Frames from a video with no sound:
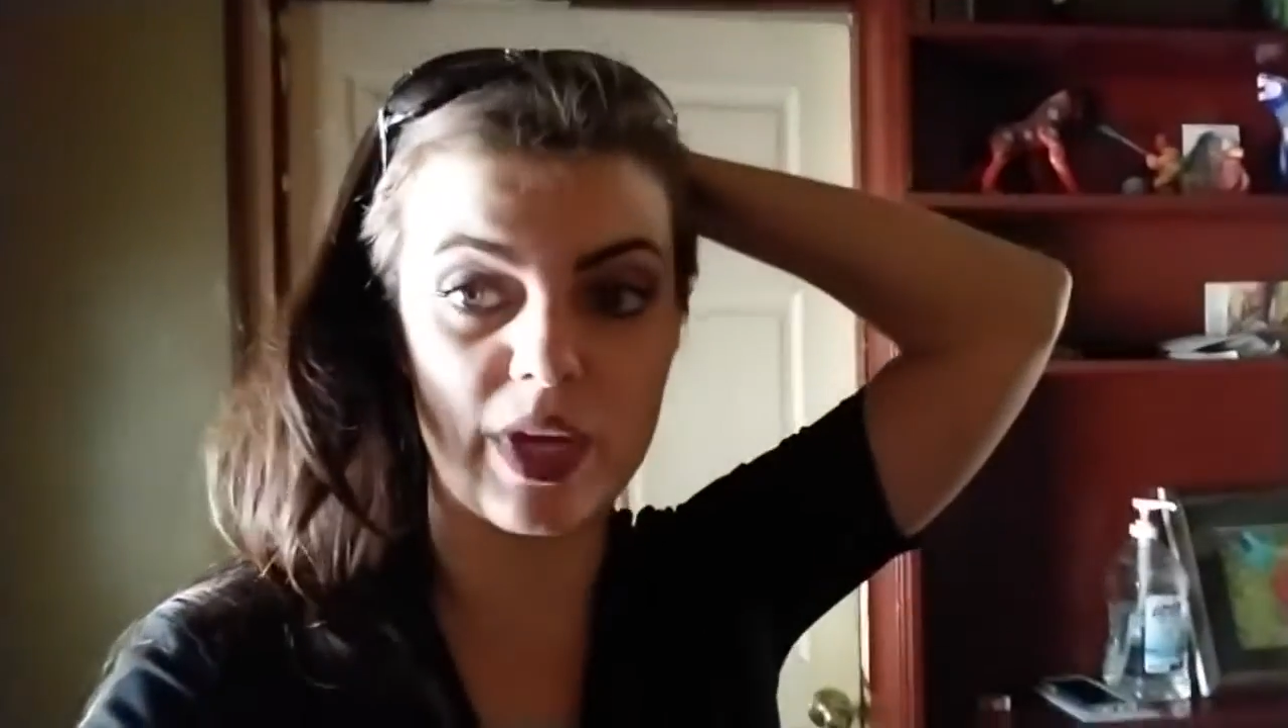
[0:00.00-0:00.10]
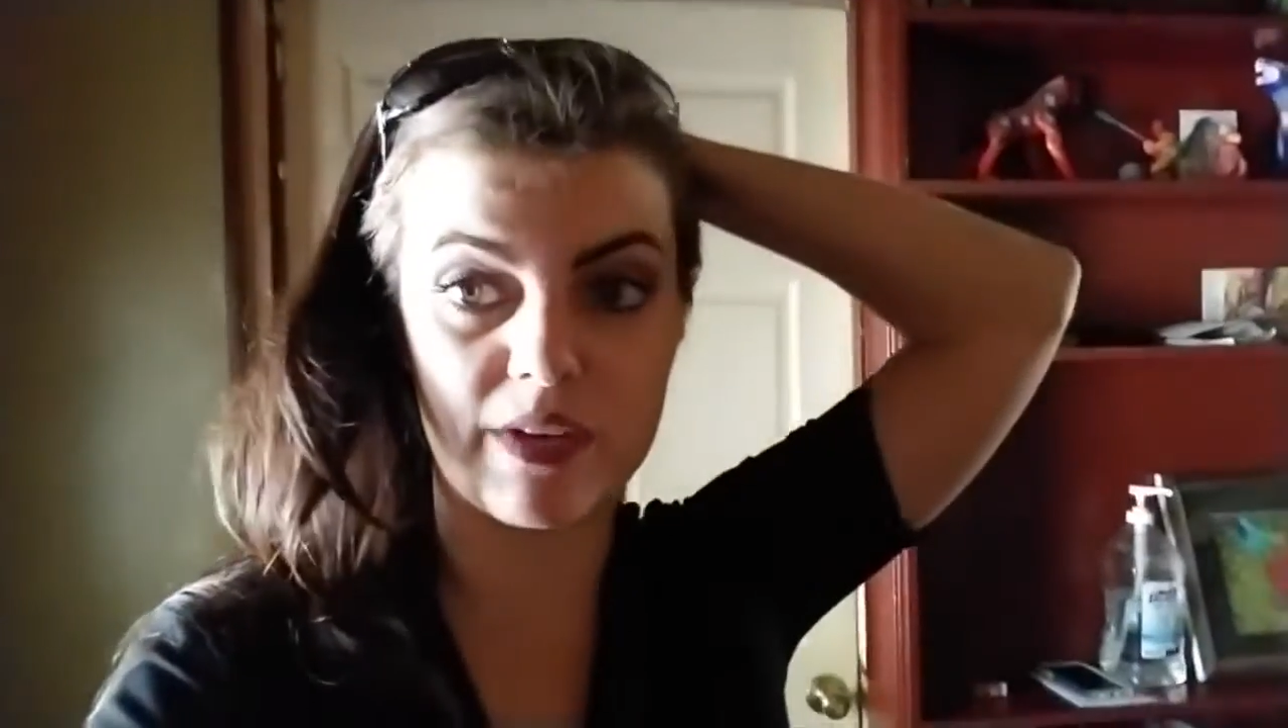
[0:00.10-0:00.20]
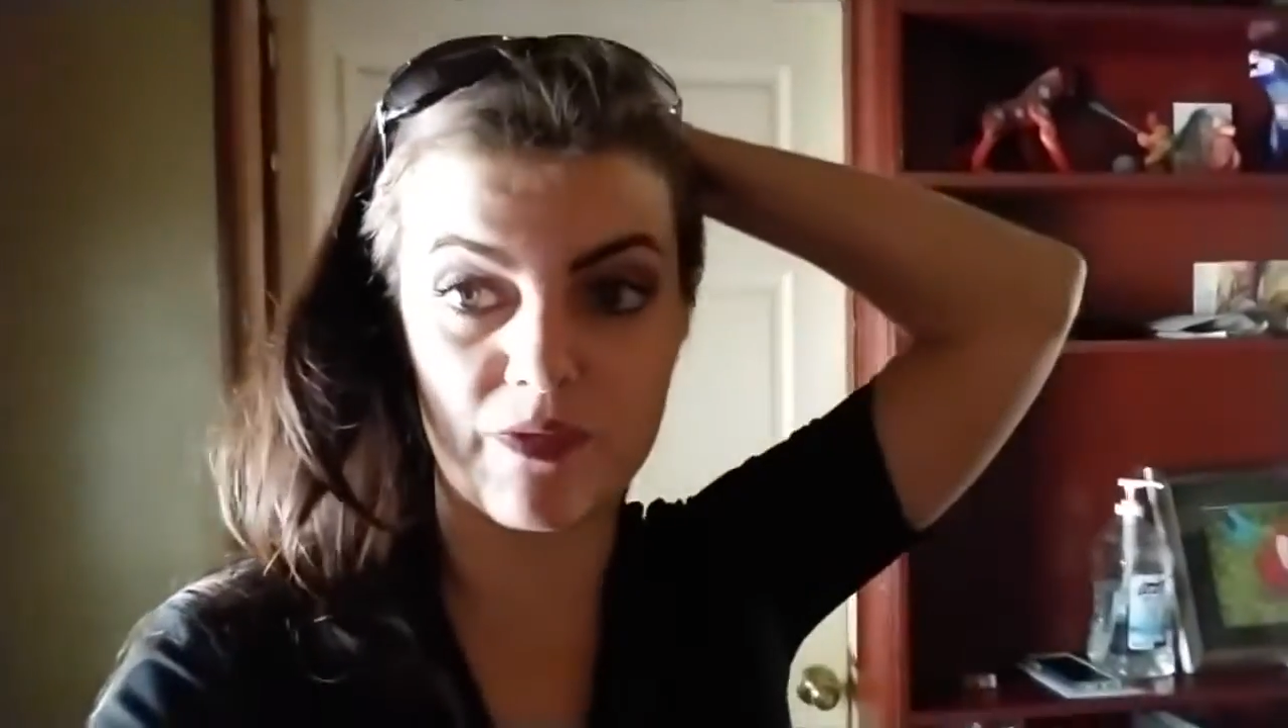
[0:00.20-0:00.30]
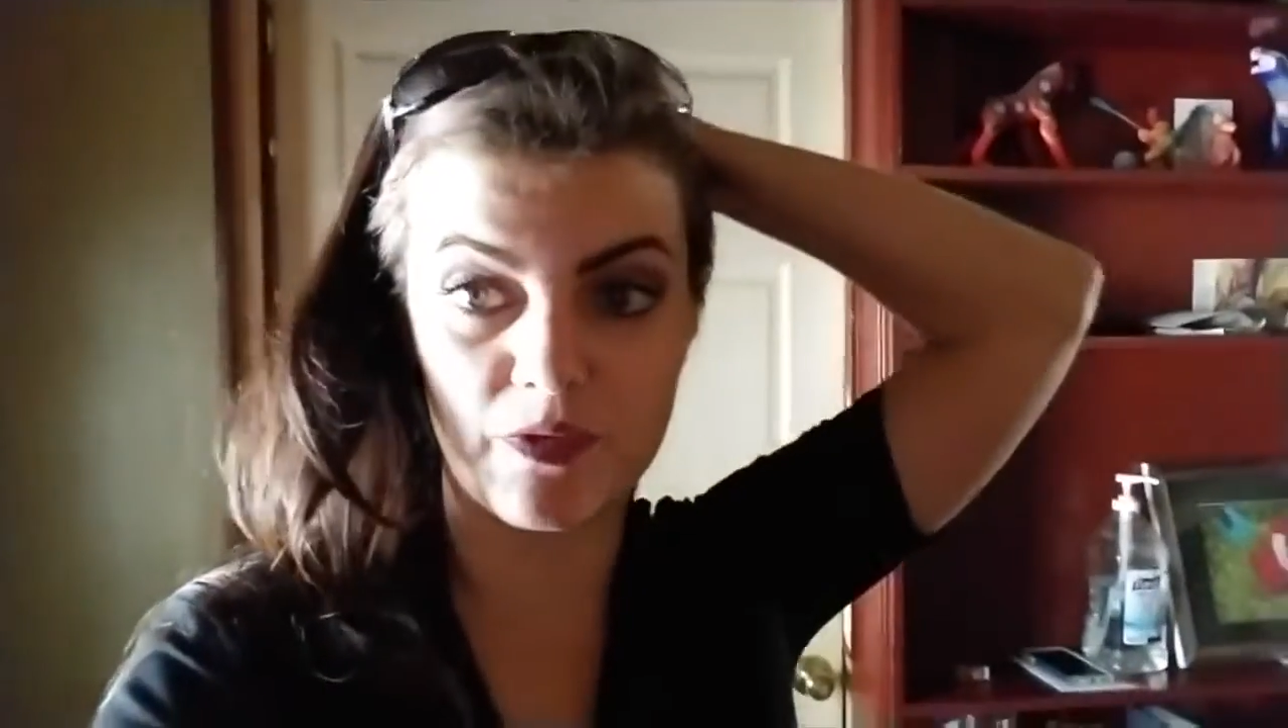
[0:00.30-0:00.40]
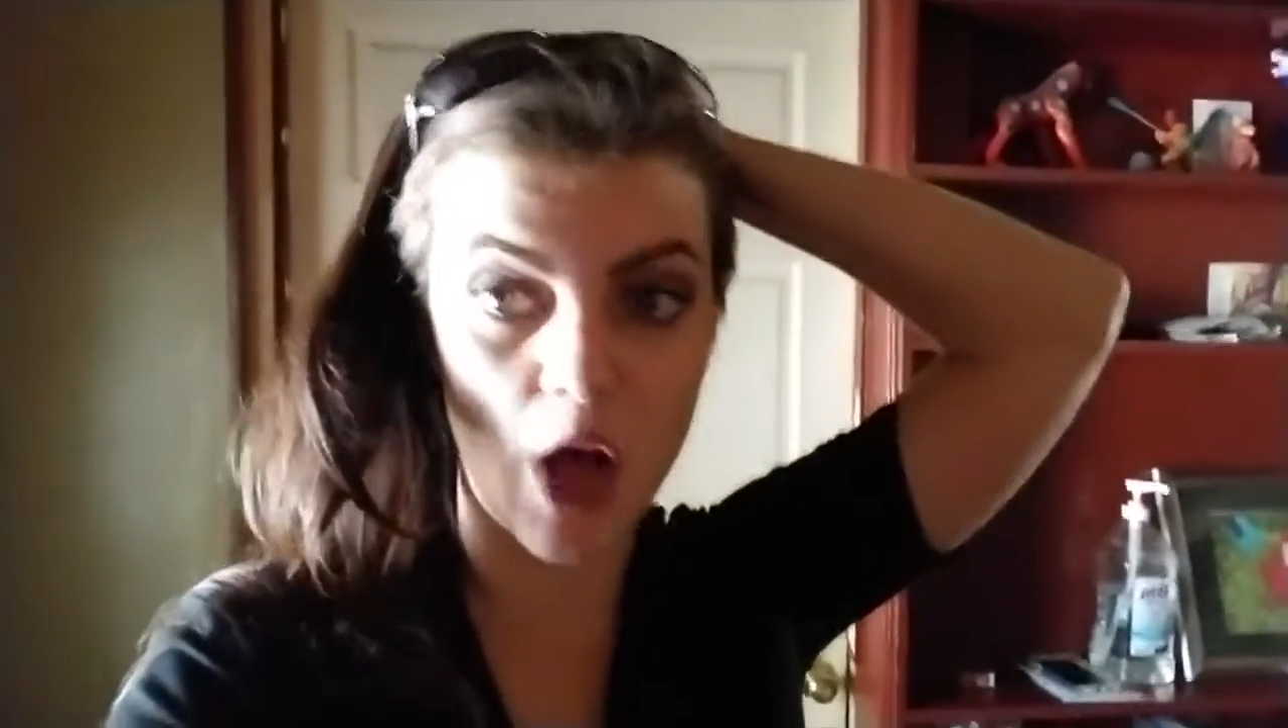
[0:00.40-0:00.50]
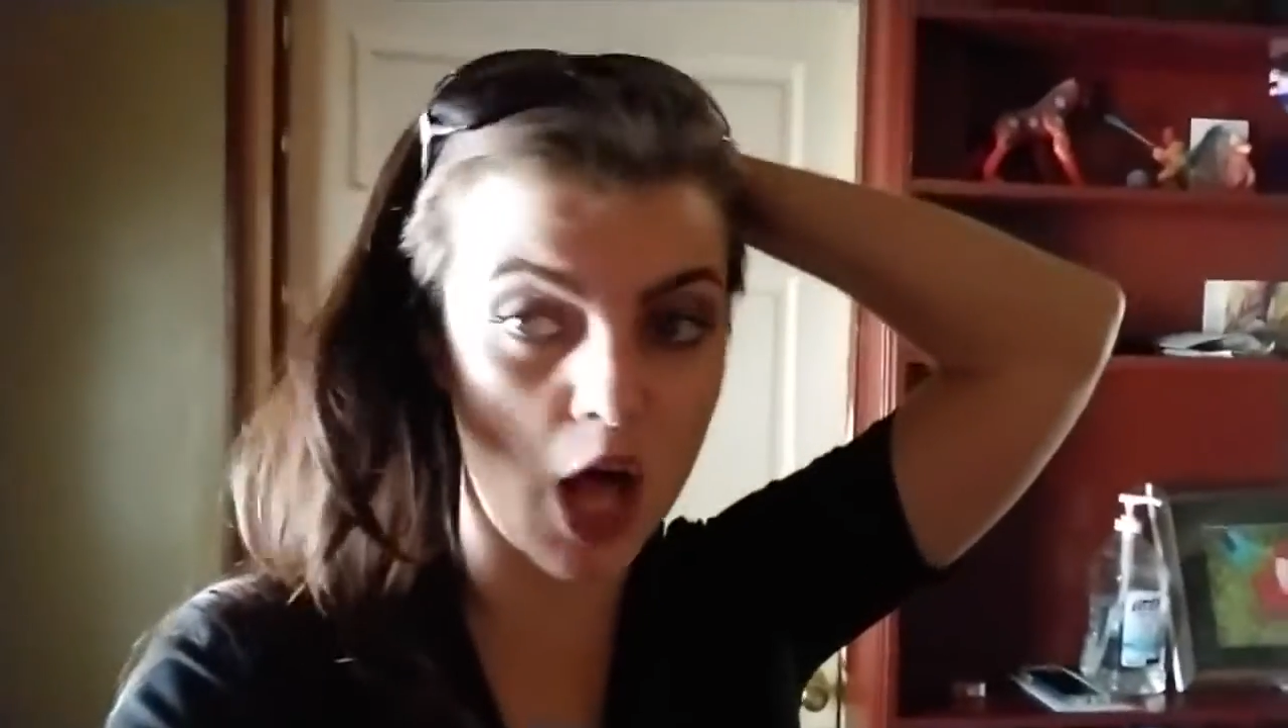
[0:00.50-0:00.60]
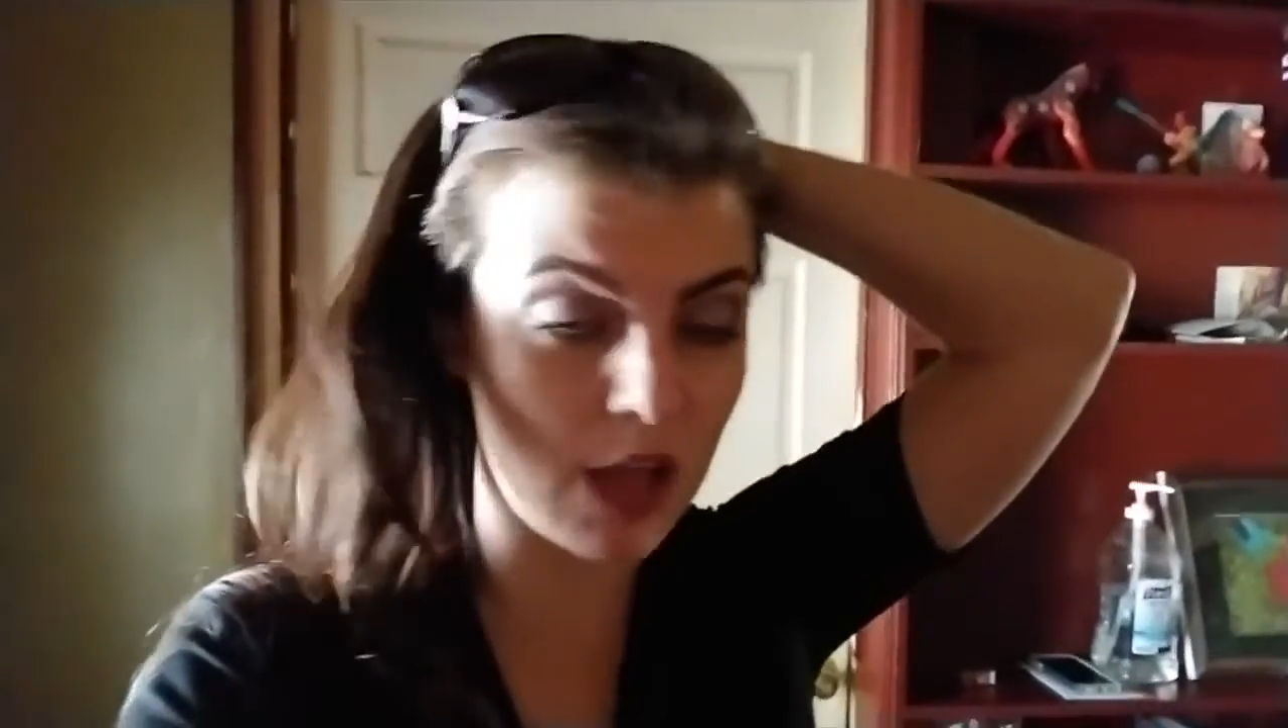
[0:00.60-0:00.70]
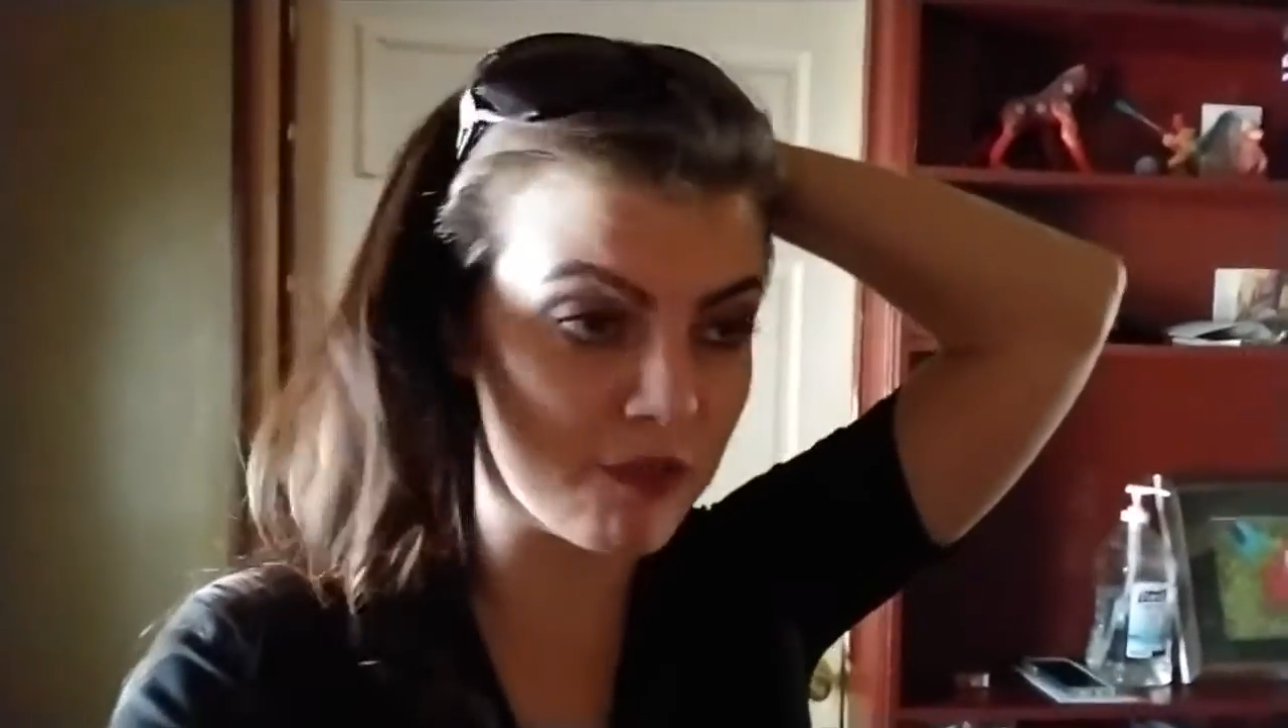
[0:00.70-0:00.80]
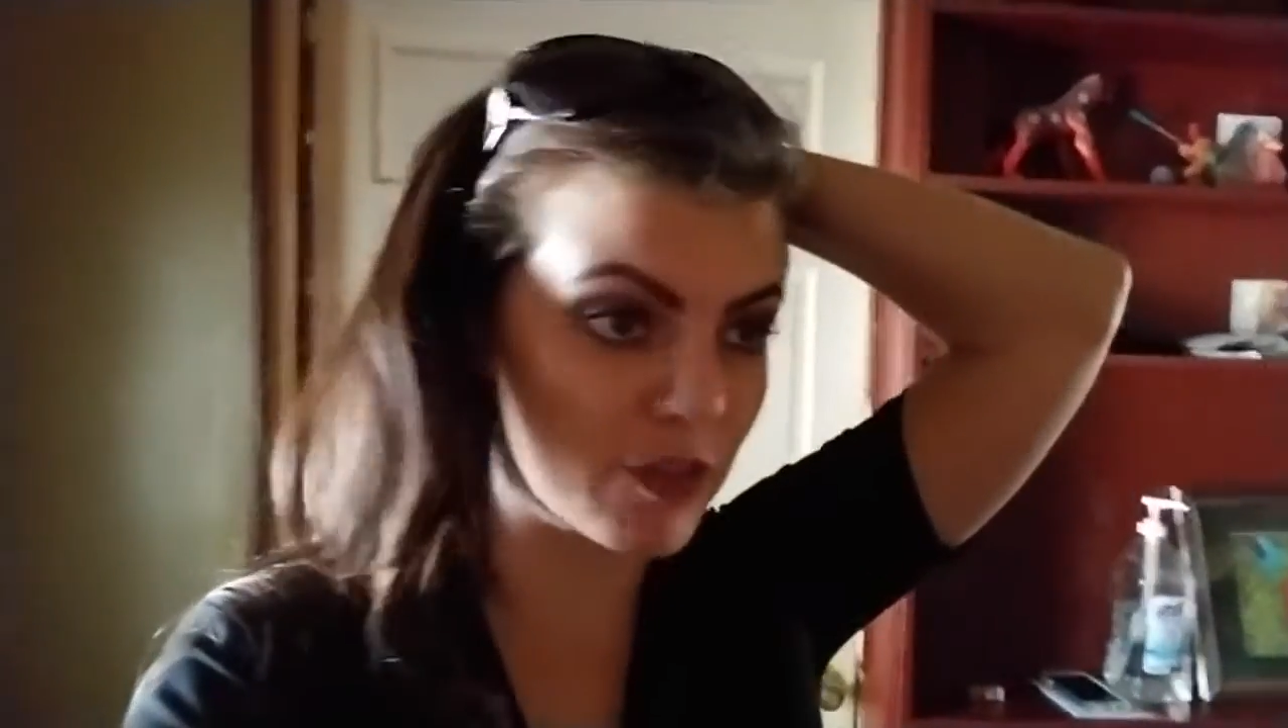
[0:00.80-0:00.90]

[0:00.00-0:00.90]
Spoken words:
we'd fall